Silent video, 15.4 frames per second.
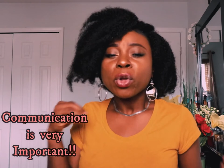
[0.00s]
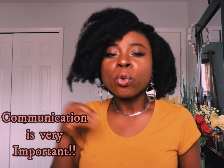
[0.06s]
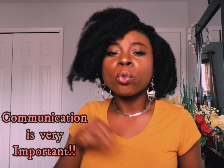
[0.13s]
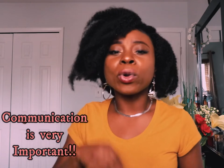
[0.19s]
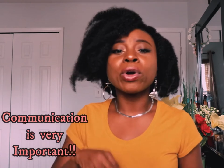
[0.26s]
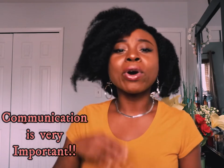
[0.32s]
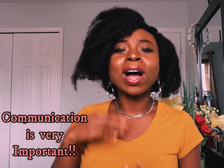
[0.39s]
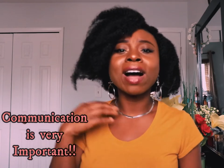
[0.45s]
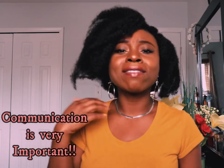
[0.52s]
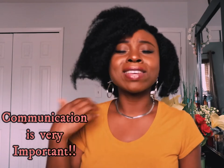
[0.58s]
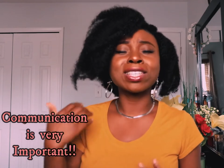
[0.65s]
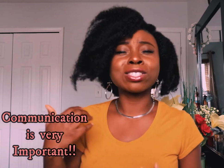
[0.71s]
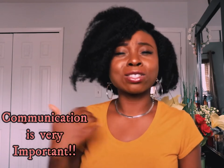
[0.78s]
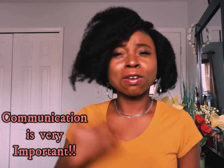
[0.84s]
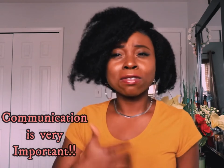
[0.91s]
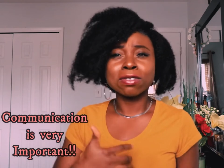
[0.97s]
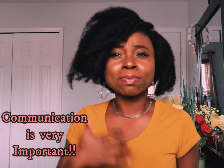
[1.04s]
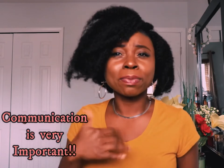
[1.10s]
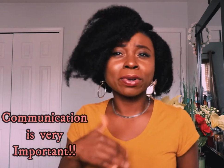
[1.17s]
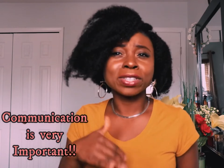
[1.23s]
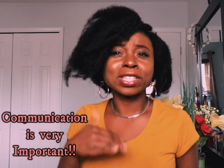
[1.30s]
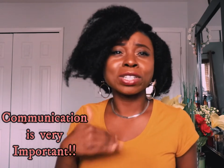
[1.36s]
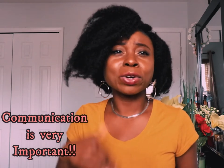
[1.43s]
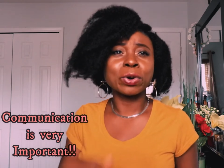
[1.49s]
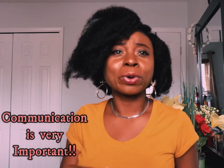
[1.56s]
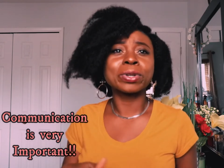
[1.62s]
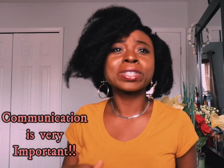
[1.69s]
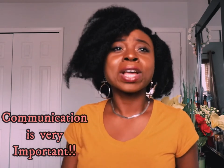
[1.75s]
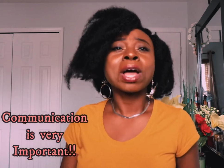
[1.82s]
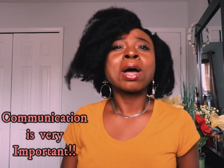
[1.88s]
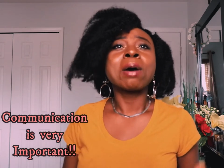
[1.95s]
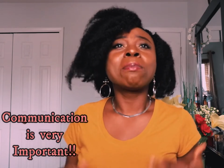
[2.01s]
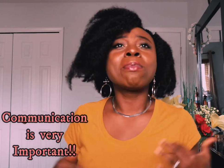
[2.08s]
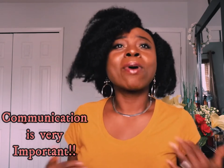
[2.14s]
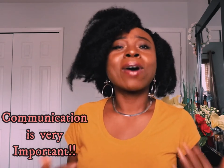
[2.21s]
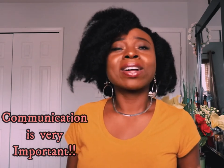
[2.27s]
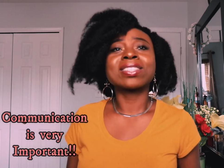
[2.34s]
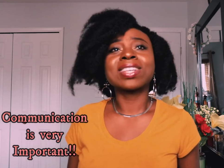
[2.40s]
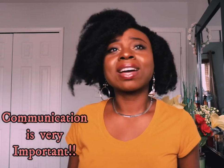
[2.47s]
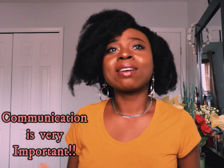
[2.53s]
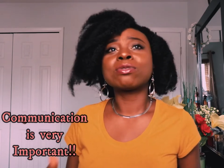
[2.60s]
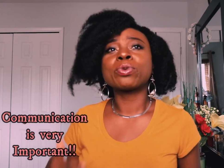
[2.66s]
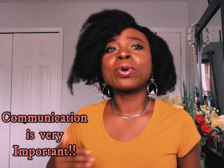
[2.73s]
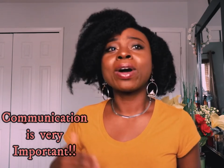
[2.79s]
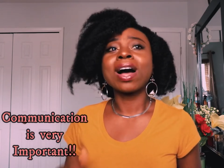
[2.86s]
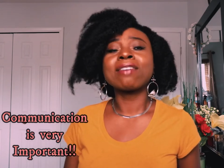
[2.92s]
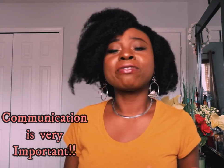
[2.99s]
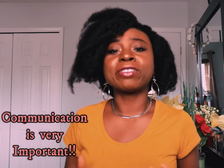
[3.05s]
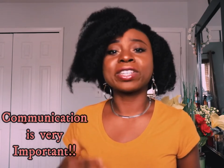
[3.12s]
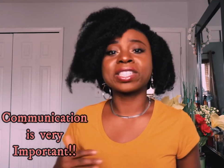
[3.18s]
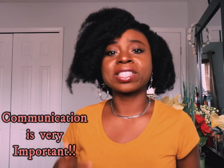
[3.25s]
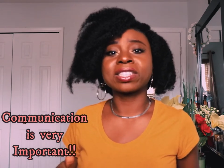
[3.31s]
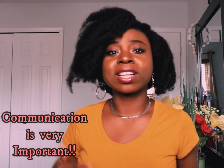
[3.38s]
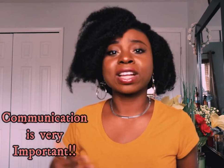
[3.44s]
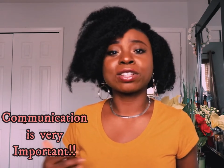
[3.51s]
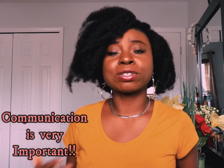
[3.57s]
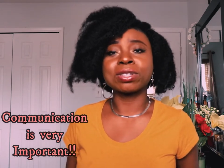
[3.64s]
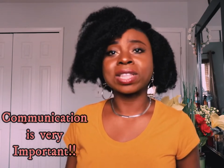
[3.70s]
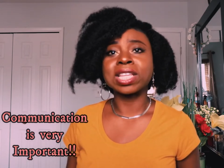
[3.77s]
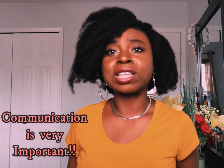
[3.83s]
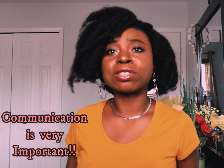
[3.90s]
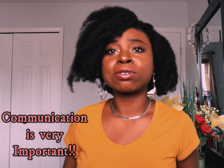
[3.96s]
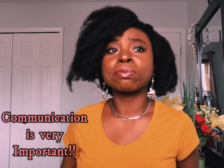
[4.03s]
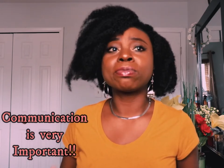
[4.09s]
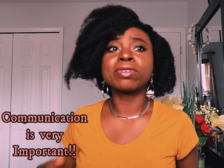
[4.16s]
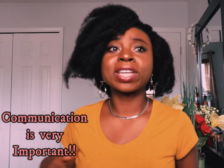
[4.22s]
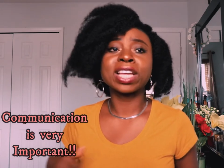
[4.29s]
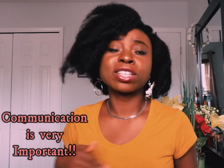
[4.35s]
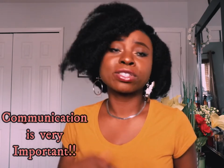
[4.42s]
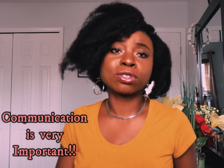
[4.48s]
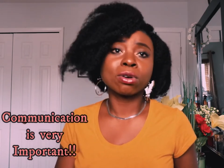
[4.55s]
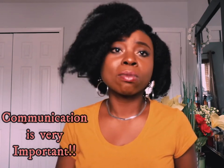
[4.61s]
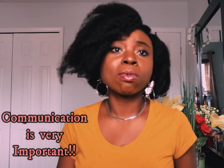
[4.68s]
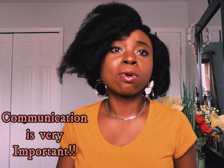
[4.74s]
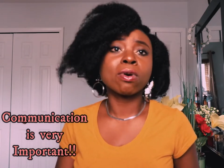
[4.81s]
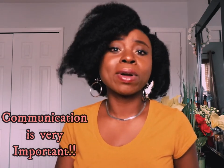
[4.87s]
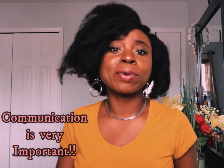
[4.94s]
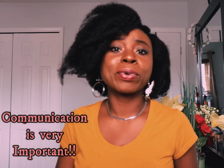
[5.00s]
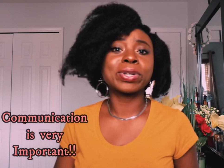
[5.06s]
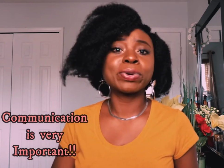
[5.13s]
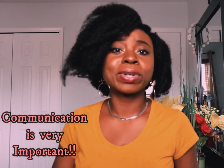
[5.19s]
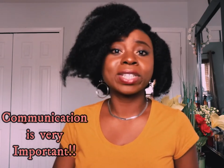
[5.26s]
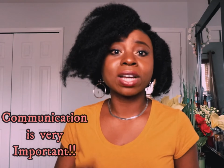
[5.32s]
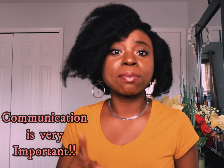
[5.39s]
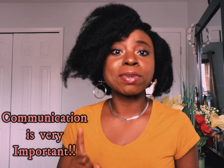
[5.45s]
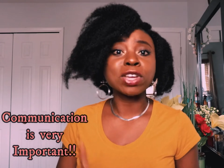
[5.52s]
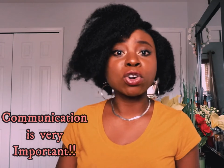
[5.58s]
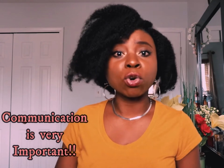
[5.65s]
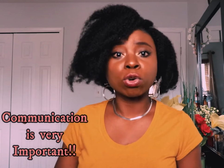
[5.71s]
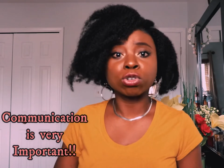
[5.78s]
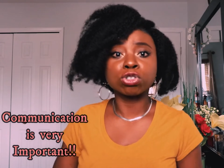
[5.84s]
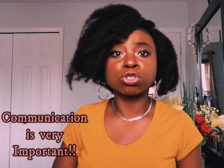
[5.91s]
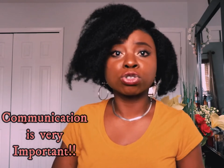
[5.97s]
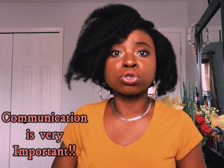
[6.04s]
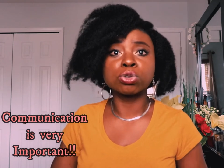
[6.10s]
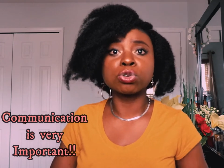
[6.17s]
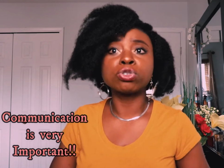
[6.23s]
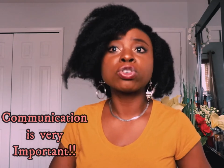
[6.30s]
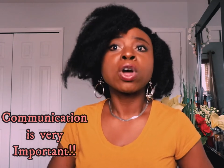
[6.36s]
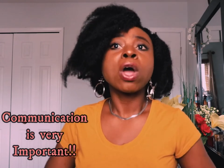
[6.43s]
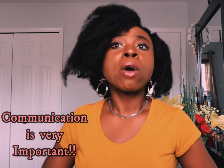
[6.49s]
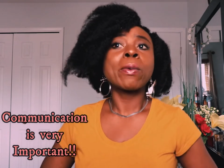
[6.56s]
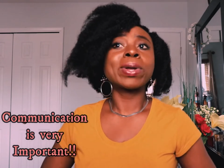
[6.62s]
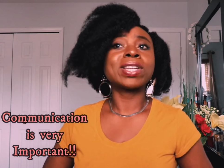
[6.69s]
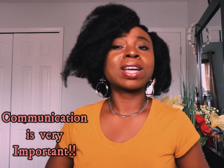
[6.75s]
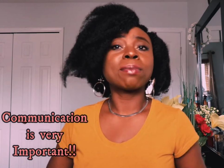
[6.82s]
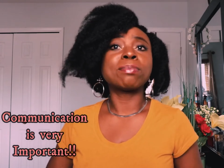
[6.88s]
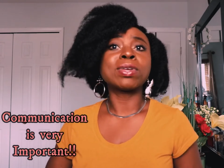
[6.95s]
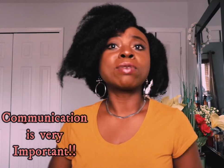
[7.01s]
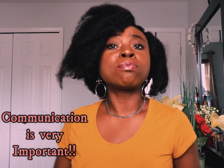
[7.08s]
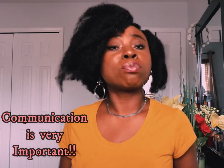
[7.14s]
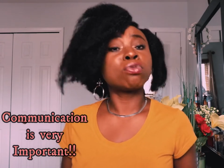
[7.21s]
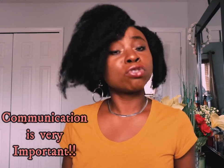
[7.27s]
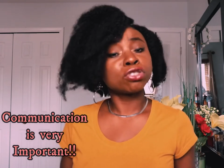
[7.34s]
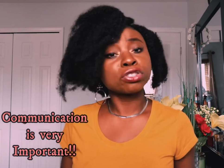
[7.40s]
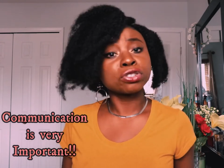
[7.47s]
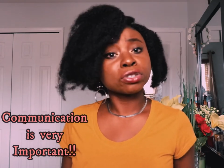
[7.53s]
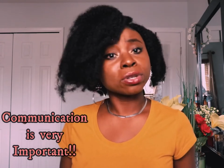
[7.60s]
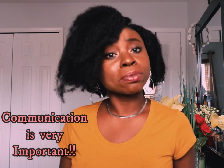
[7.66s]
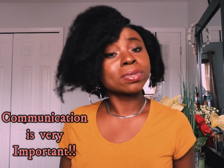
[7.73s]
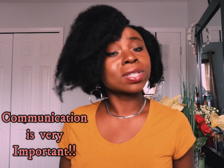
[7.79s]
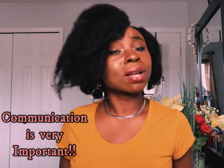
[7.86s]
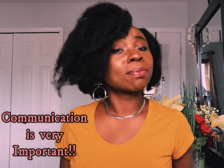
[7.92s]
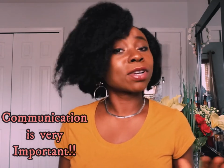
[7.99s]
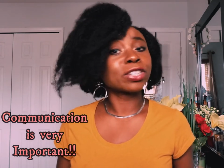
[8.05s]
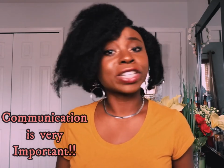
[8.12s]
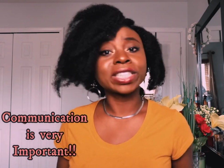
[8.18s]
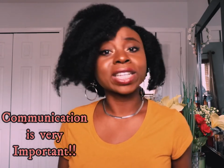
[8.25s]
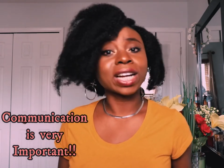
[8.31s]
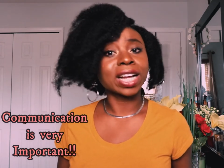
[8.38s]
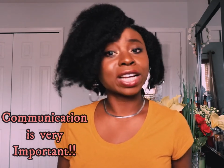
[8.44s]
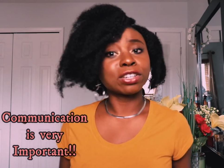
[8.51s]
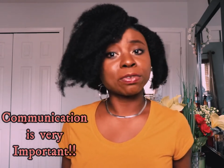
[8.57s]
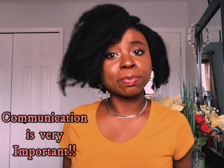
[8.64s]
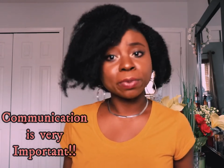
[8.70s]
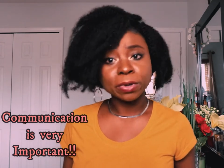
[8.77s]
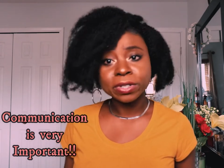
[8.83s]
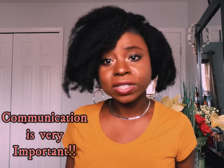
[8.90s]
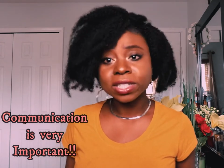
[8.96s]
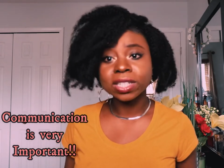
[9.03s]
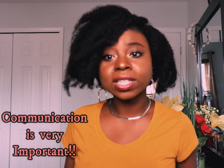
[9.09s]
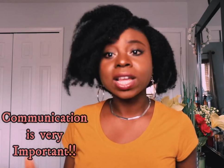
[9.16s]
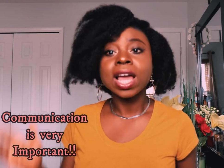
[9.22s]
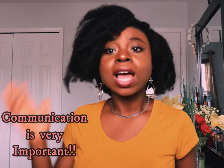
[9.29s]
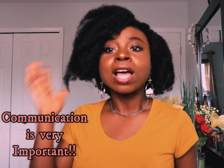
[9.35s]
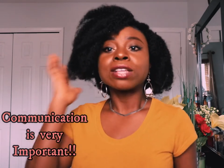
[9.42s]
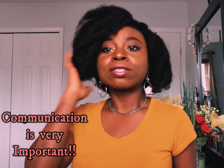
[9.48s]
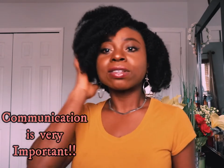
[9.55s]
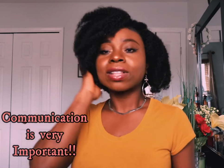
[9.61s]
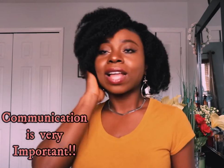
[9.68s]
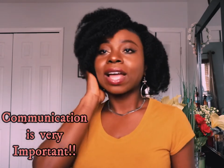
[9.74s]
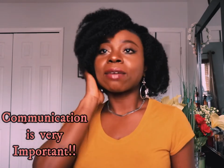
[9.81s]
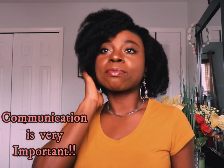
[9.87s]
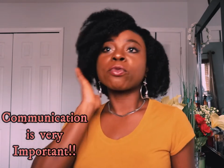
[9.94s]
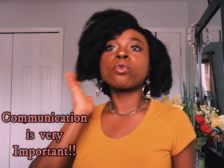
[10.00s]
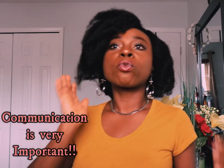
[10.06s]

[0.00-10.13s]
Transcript: we all have a soft spot in us but at times we all have resistance to things some people get stubborn when, when they are being controlled when they are being pushed to something i'm actually that kind of person so like